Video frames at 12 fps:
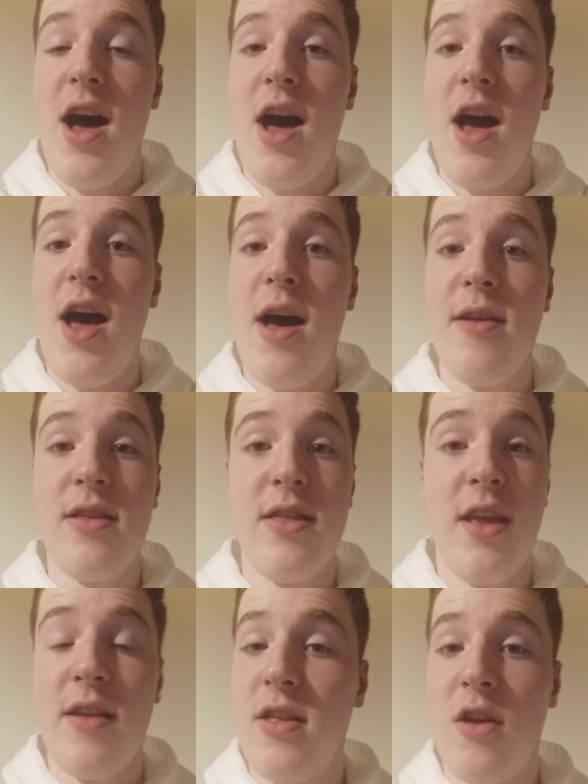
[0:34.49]

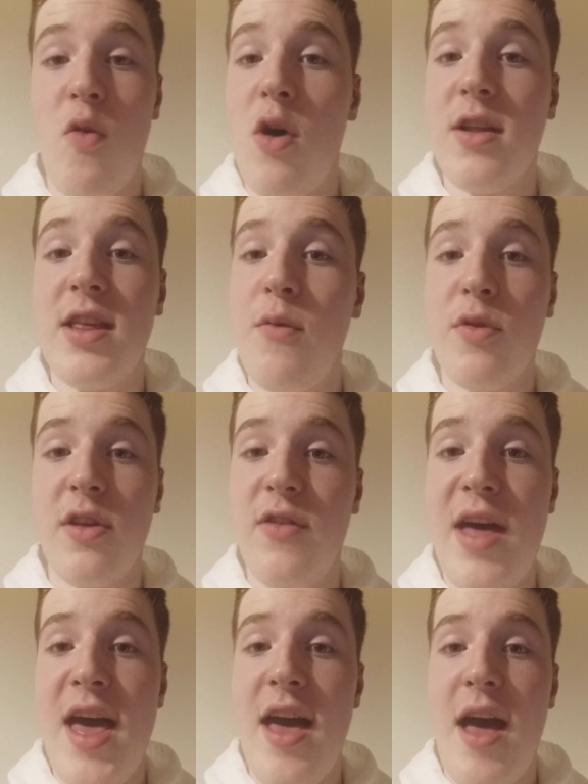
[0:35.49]
The quality wasn't
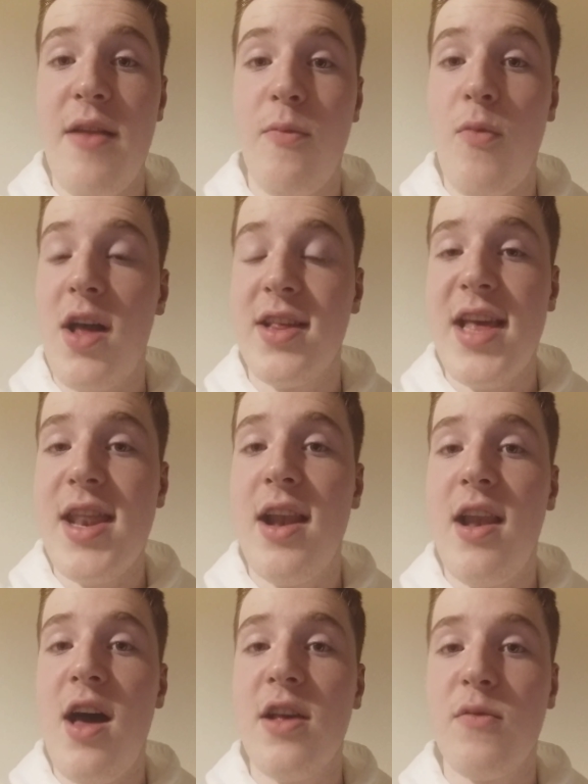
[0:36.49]
there, and I said
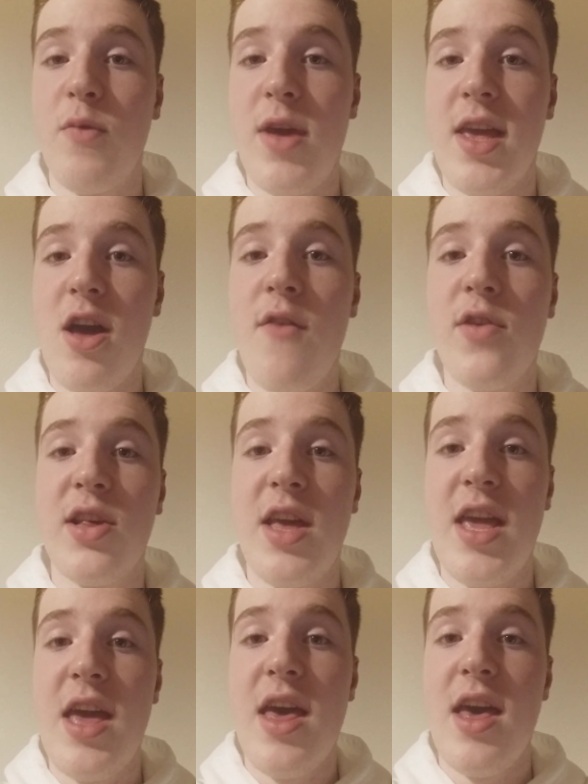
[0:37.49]
it last week.
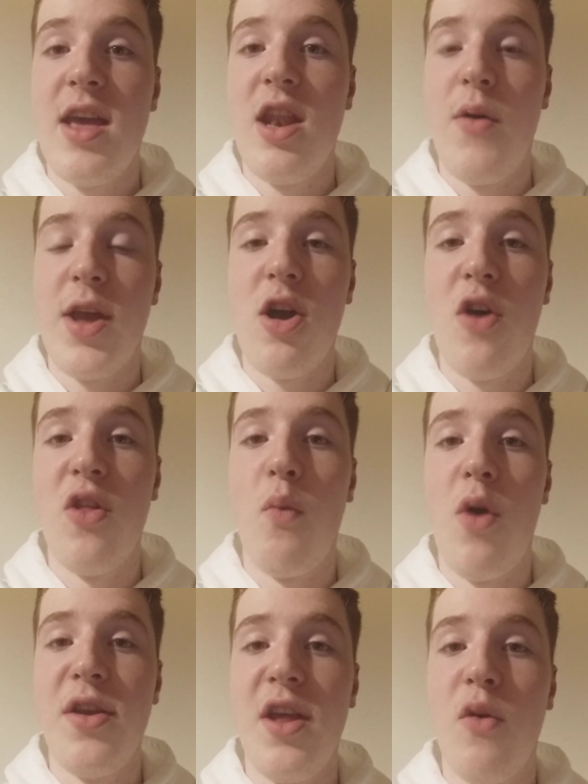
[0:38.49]
Obviously, we got the
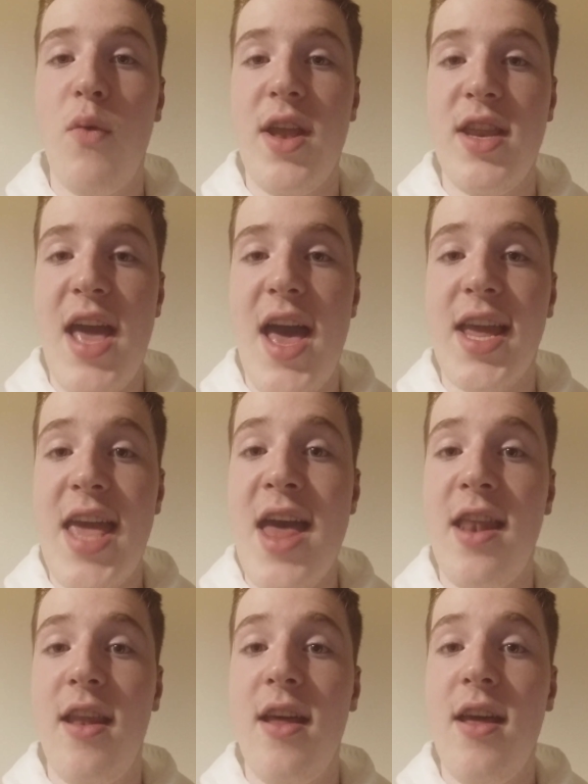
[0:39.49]
1-0 win yet
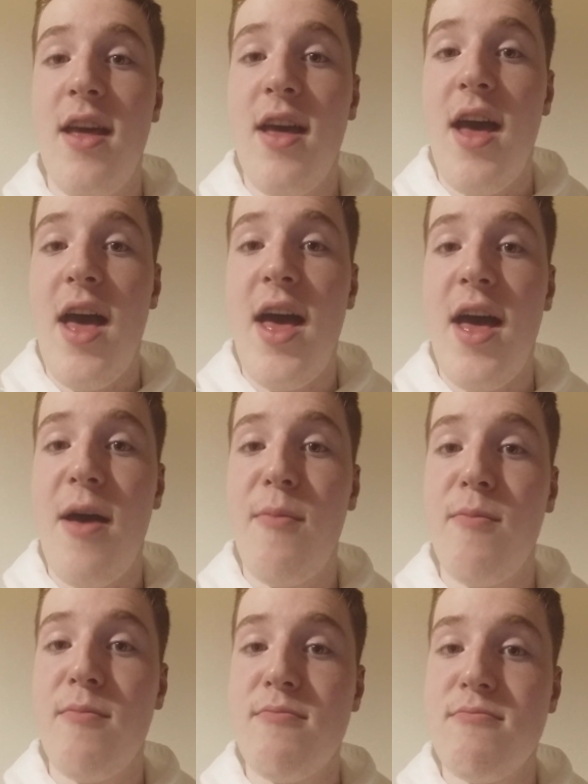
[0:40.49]
again,
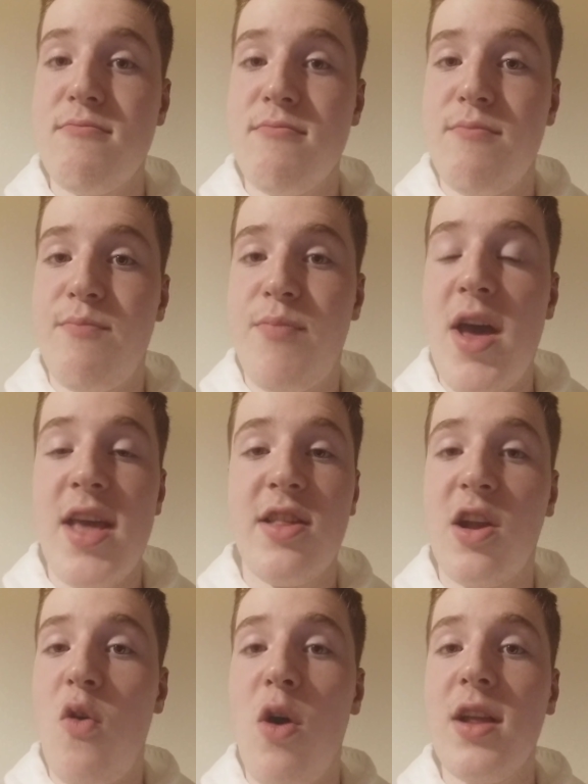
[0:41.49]
but it's
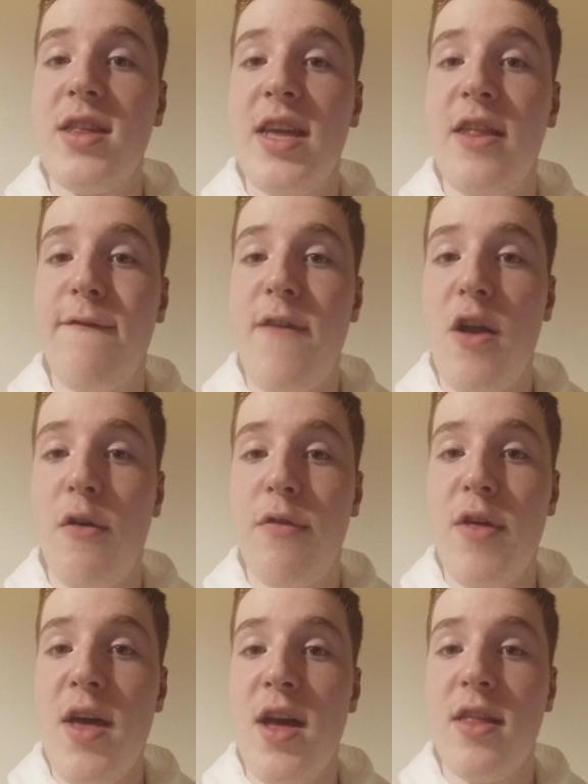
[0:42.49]
the quality in the final
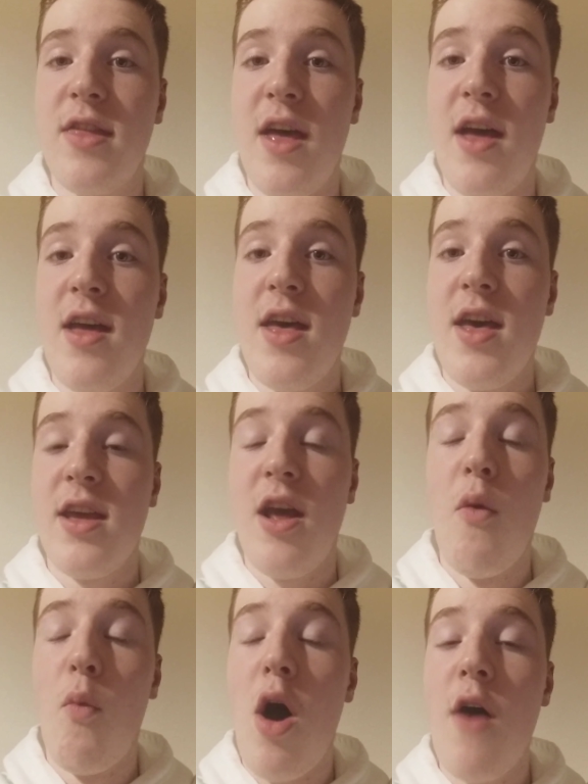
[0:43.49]
third that,
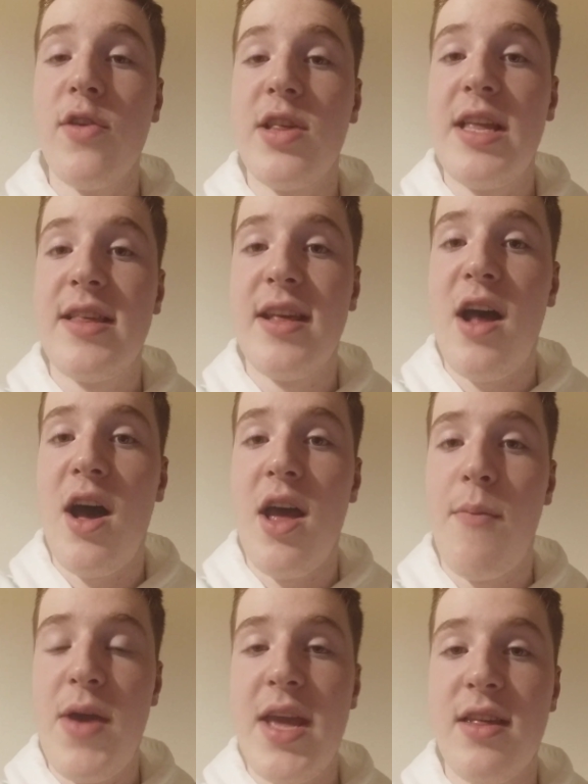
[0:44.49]
obviously tonight
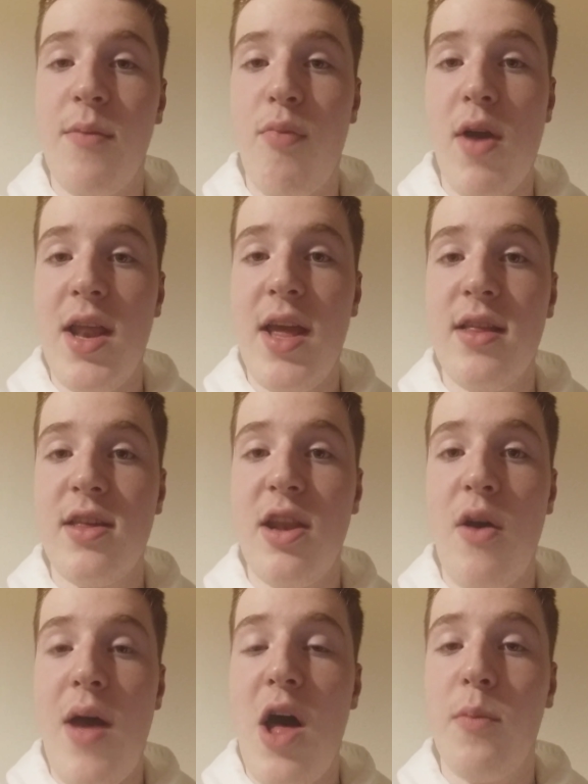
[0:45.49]
a piece of brilliance,
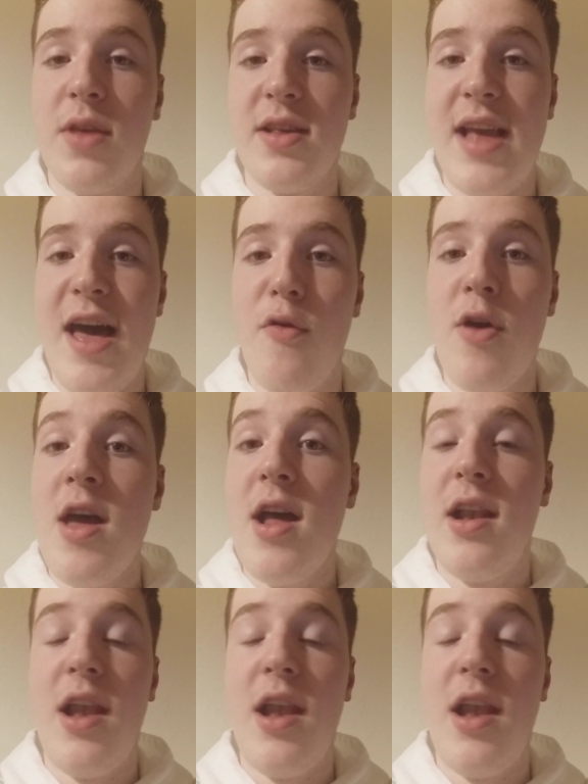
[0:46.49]
helped us out.